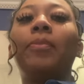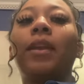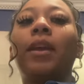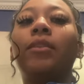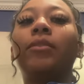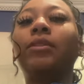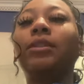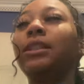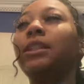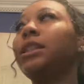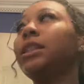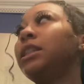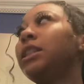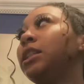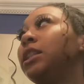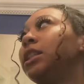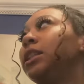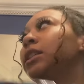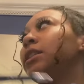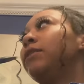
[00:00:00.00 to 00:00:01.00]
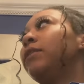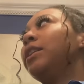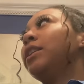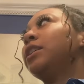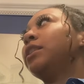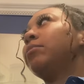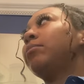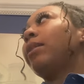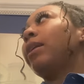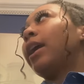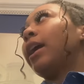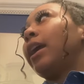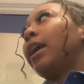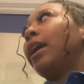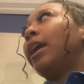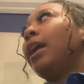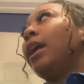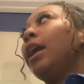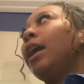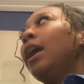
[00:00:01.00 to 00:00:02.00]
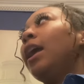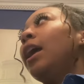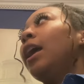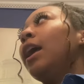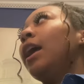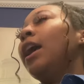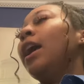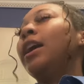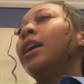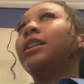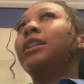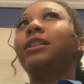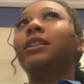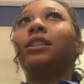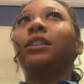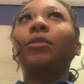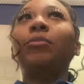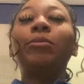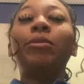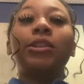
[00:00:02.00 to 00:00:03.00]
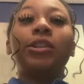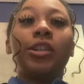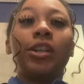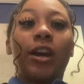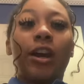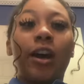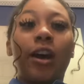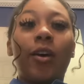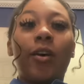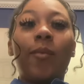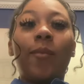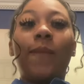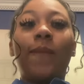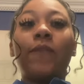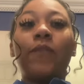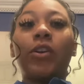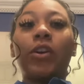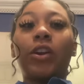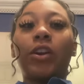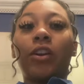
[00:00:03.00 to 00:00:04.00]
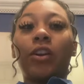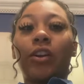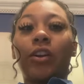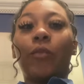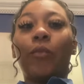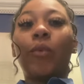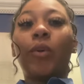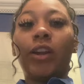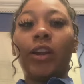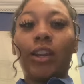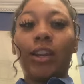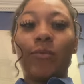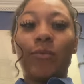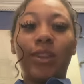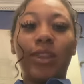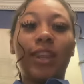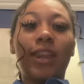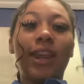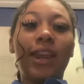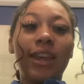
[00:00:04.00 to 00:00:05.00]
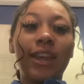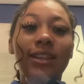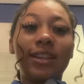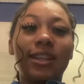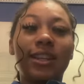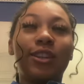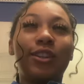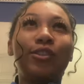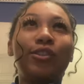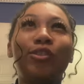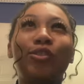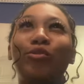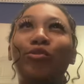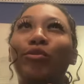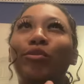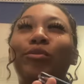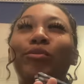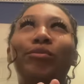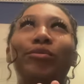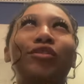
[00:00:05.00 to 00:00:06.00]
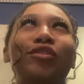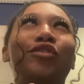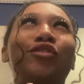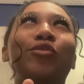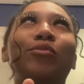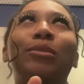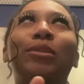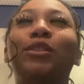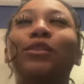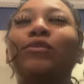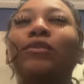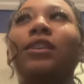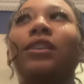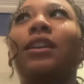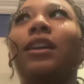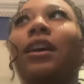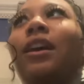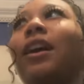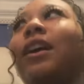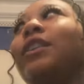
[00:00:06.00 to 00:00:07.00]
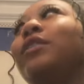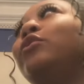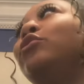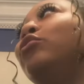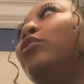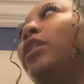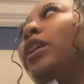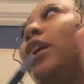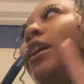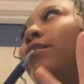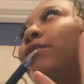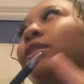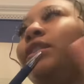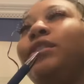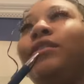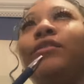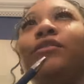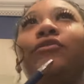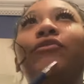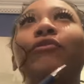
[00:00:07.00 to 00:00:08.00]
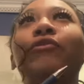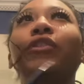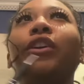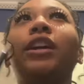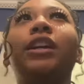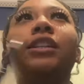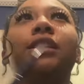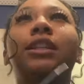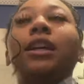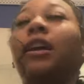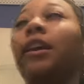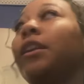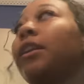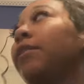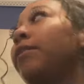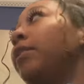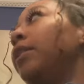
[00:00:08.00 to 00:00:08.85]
recently just finished my summer job for working with the kids at the school. It was so much fun. Like, I enjoyed every freaking second of